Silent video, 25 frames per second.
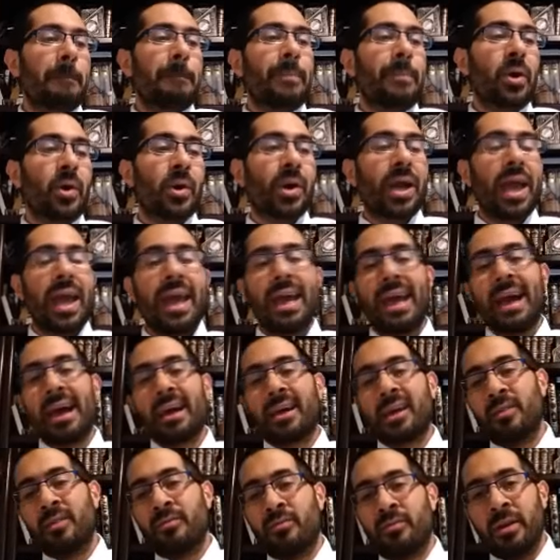
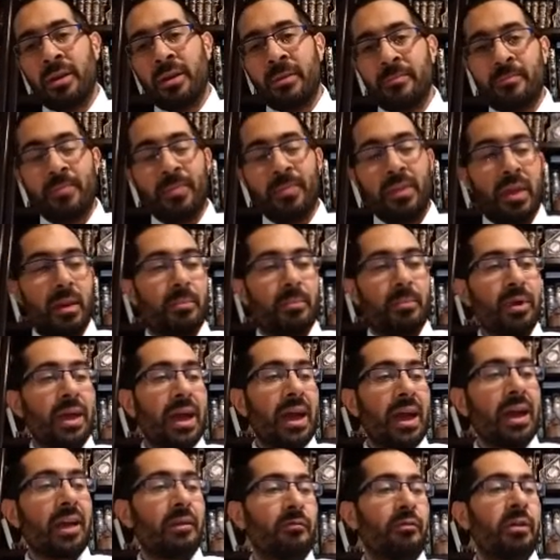Pokeach Ivrim.
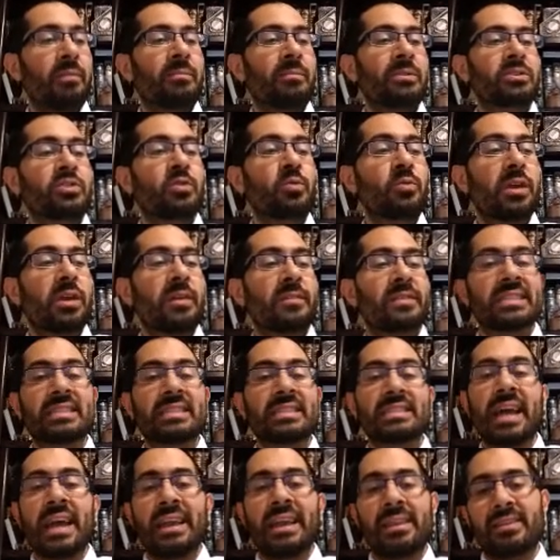Pokeach Ivrim is who gives
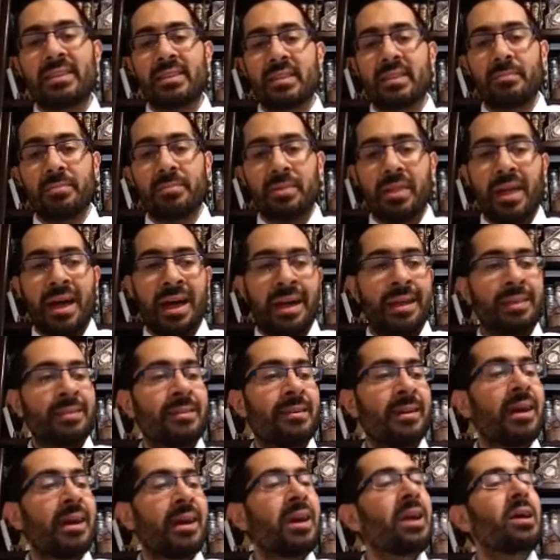sight to the blind.
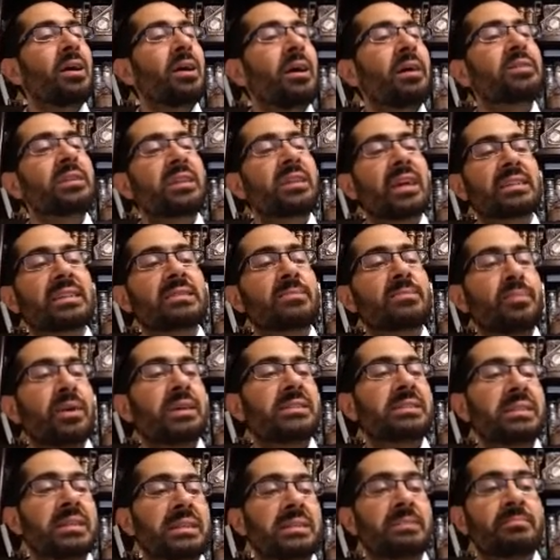But the next
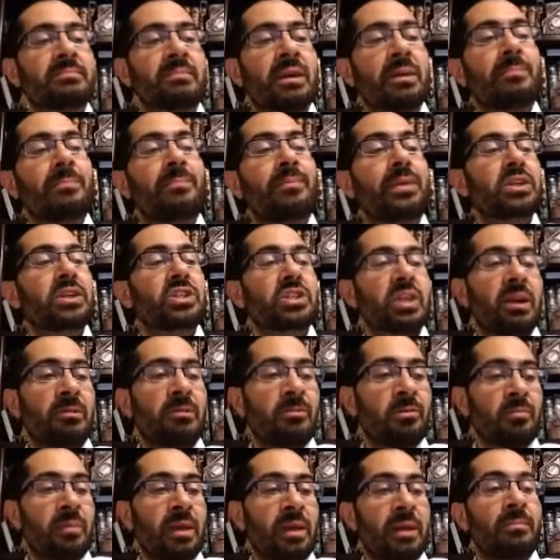blessing is Malbish
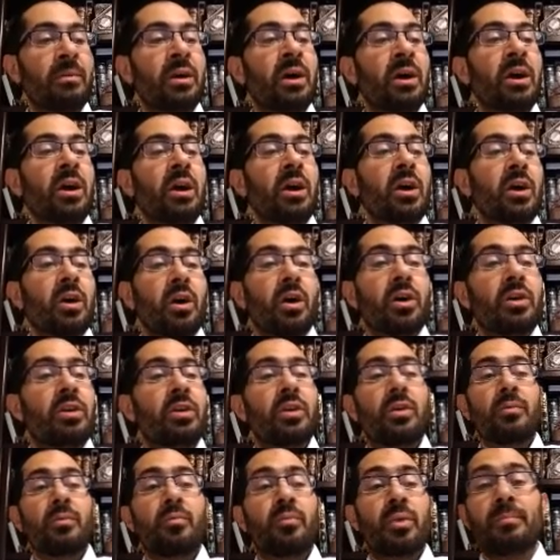Arumim.
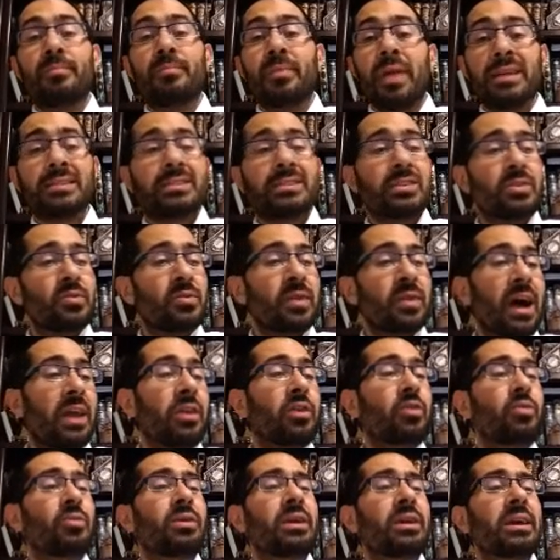We bless you, God,
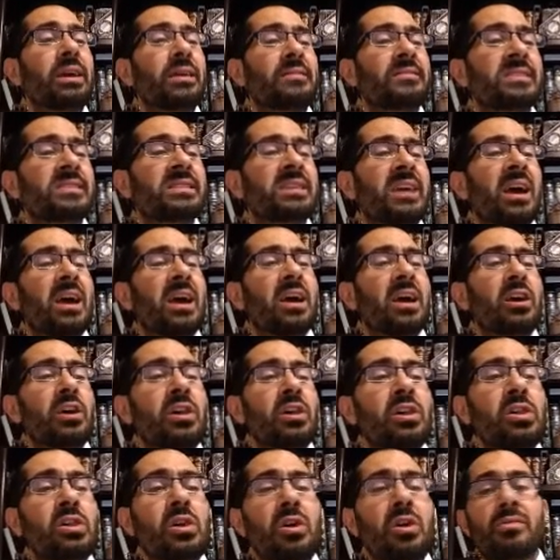who gives
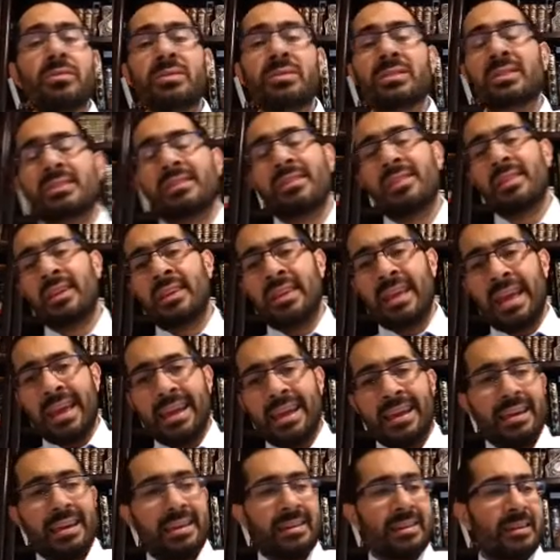clothes to the
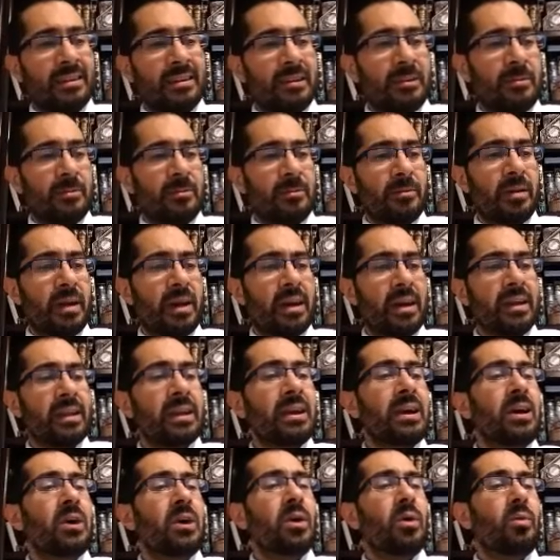naked.
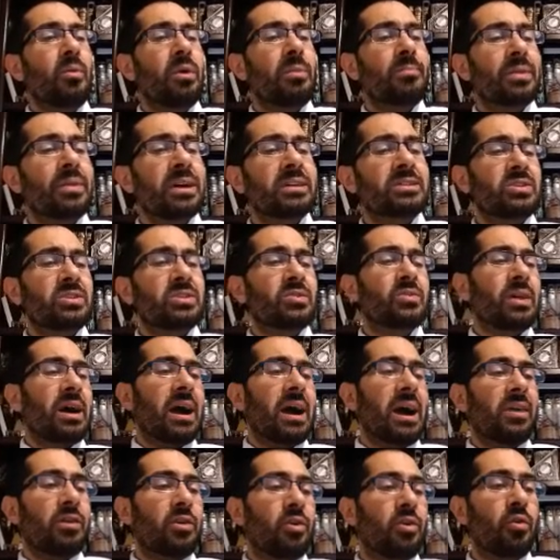Right? We bless you,
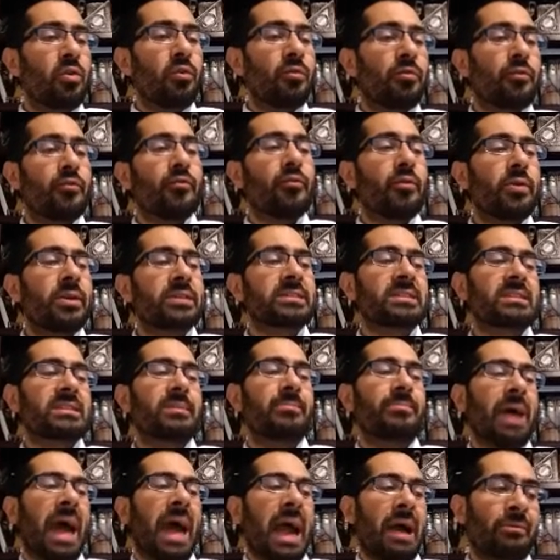God, who frees the
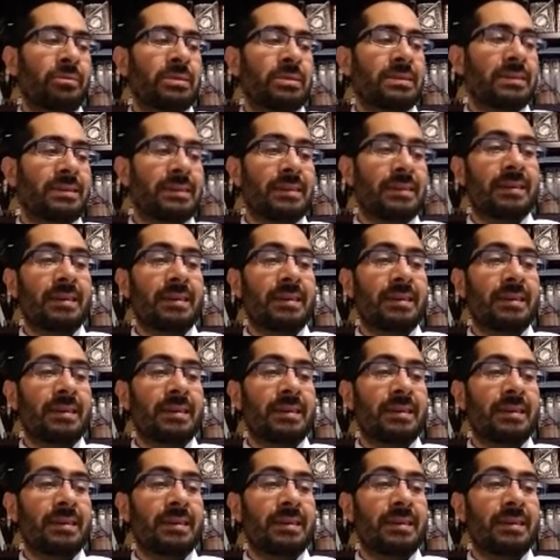bound.